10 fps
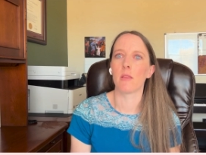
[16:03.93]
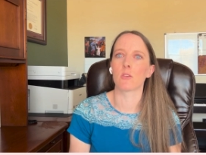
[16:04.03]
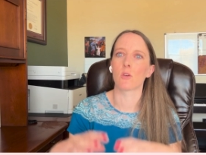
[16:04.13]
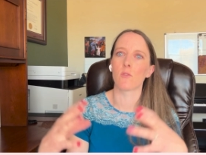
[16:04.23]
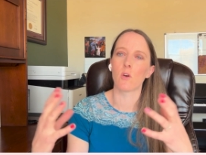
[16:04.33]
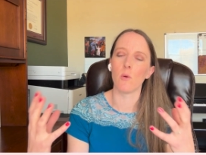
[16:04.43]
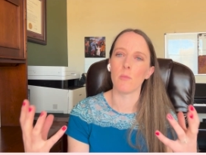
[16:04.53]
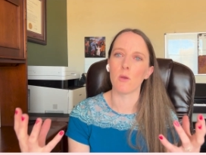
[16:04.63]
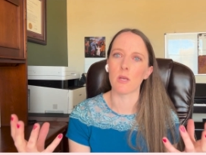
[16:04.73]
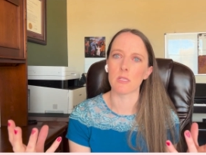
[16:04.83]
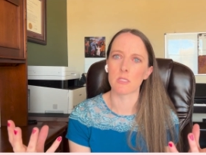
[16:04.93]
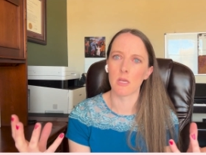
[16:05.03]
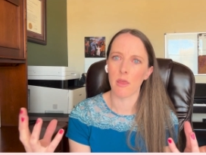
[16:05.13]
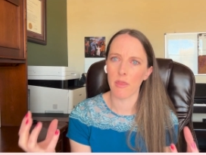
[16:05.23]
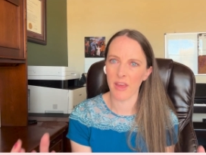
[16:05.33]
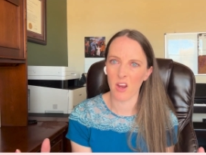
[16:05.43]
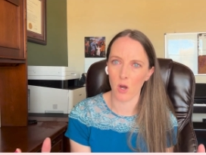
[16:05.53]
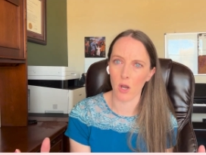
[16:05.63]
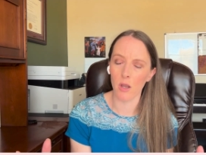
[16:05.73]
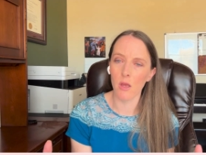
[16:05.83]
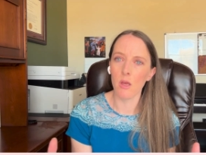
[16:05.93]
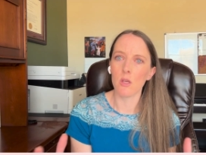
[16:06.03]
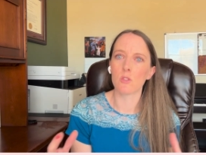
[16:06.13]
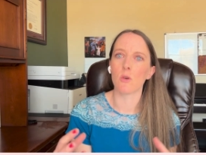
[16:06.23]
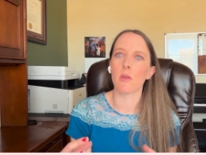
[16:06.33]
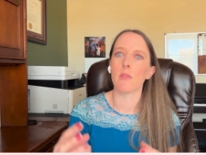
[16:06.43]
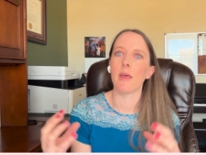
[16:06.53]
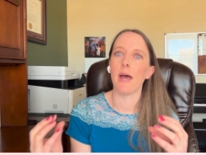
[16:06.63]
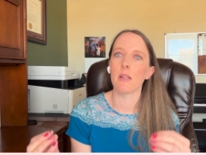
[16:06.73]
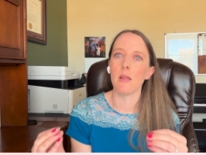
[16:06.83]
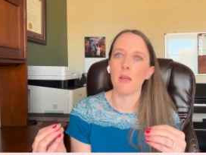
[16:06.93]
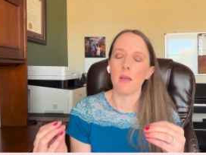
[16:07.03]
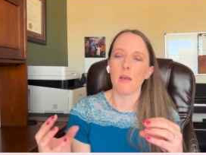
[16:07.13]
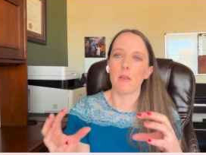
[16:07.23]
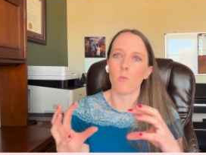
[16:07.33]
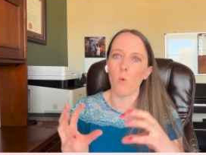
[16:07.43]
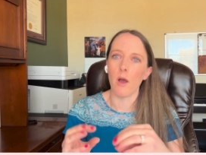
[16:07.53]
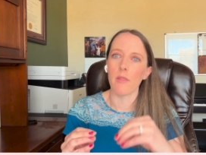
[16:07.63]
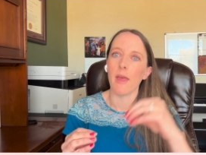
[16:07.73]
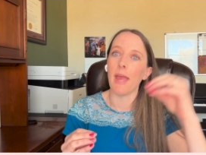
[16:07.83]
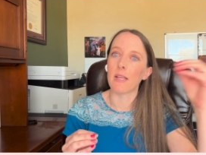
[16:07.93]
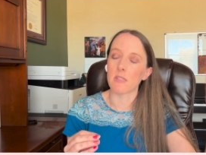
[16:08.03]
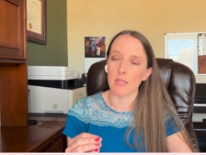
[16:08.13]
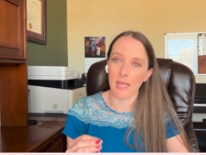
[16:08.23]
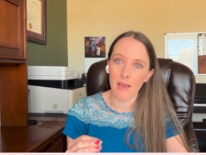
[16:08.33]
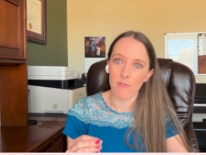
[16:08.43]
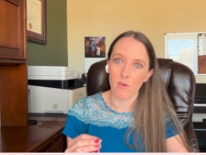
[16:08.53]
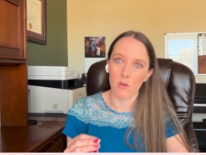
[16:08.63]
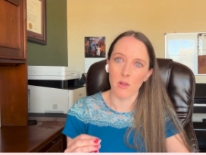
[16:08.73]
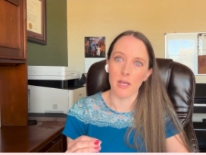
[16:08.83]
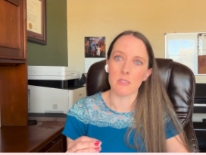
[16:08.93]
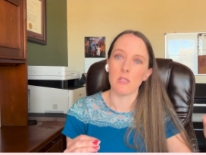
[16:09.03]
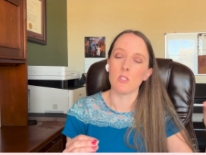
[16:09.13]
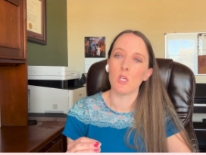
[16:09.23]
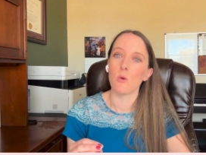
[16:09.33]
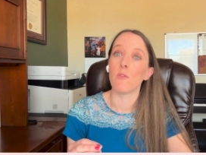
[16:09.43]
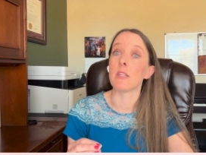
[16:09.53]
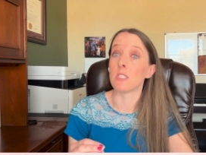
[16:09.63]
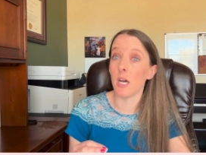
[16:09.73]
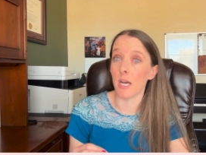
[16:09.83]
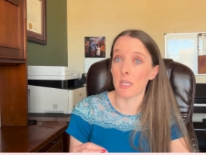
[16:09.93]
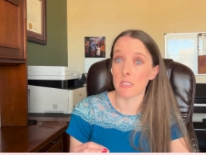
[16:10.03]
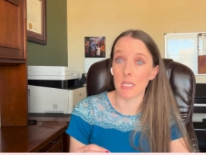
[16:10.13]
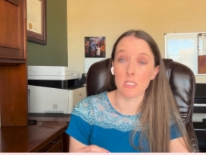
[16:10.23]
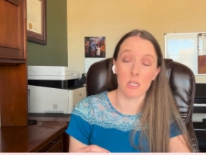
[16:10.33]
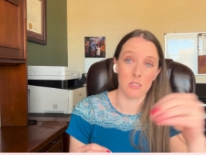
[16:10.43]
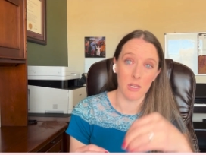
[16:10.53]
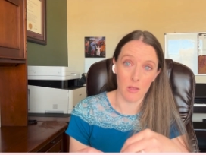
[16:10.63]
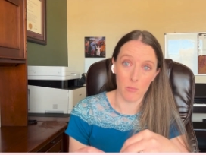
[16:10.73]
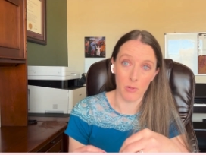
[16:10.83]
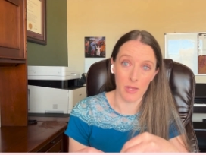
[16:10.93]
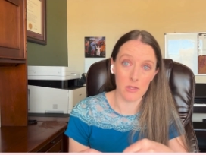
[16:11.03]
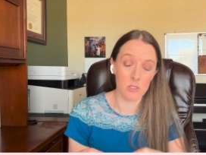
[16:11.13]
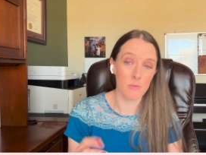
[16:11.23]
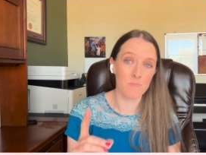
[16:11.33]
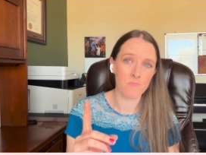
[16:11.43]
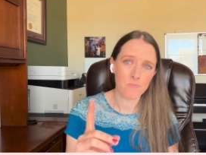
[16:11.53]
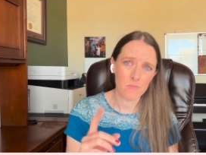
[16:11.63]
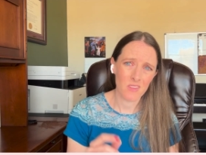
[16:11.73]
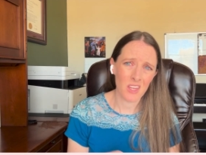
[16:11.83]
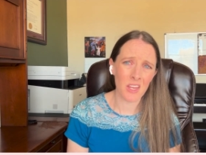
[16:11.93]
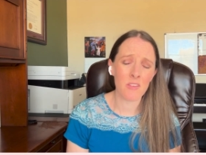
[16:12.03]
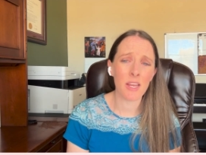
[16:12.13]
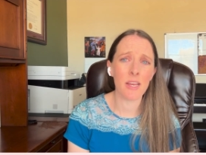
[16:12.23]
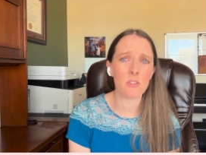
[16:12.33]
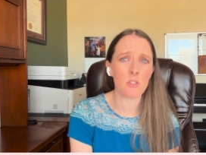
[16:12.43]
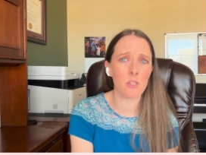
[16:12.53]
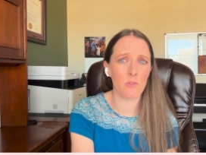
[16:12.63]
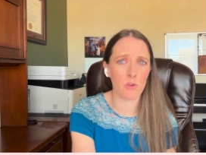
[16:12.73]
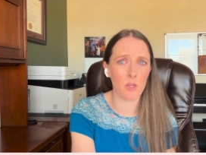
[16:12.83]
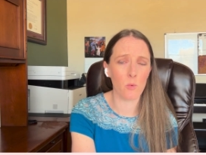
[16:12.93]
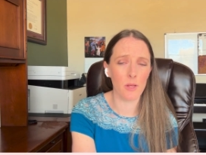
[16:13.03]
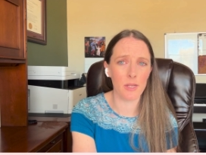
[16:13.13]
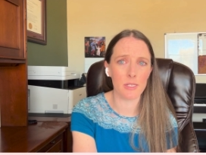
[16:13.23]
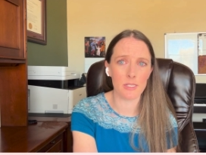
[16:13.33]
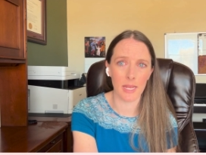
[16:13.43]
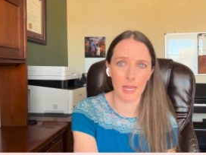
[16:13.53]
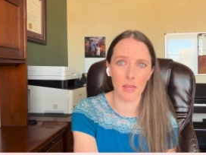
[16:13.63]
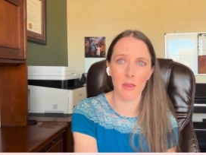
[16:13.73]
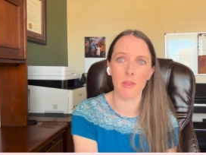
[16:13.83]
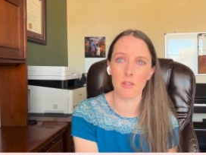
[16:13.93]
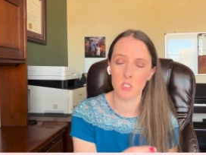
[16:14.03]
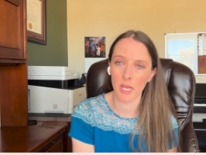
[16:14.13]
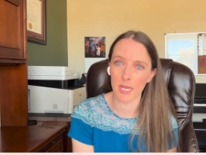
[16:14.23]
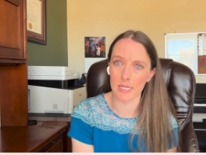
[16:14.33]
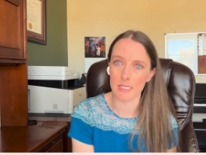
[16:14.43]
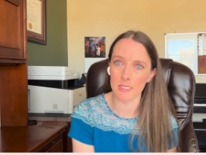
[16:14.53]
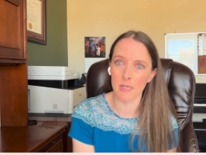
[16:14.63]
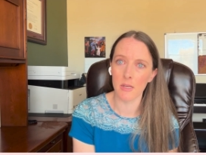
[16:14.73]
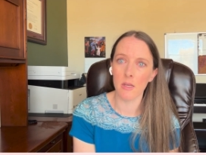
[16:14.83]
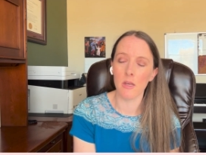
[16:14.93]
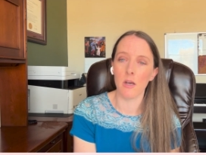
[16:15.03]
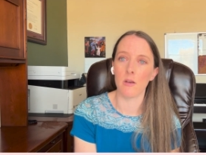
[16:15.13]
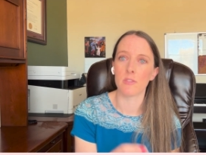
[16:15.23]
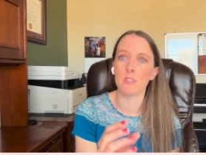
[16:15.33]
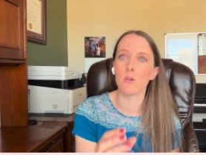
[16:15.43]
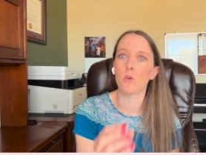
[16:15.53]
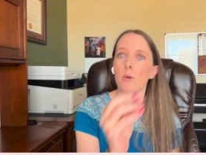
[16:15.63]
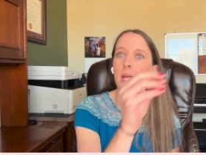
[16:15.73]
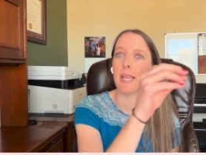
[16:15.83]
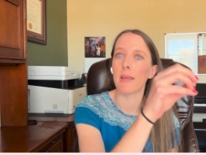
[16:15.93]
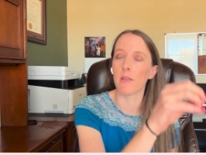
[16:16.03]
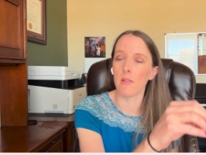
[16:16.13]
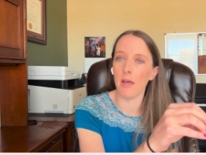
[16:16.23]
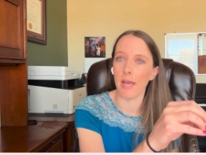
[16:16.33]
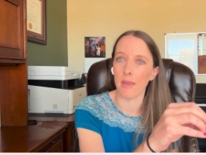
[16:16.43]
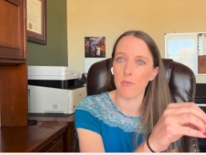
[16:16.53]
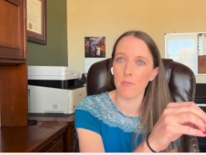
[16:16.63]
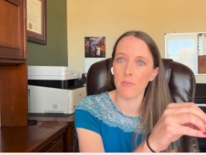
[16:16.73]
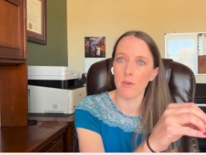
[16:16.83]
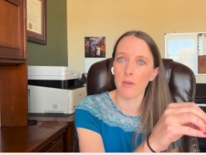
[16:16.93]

the cervical mucus thicker so that one, the egg doesn't get fertilized, and 2, if it does, it doesn't implant. You have to ask yourself, are you willing to take the chance of still creating the life